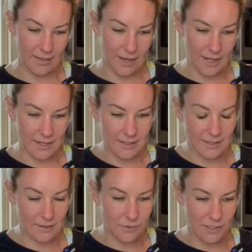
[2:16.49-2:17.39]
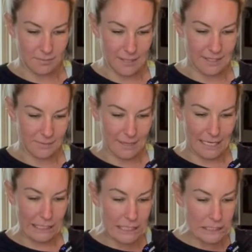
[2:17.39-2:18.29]
That kind of stuff just makes me a
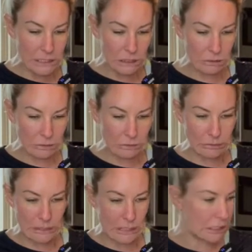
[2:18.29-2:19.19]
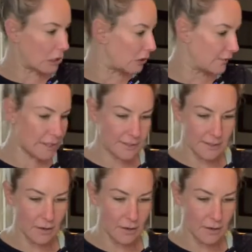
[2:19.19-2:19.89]
little nervous.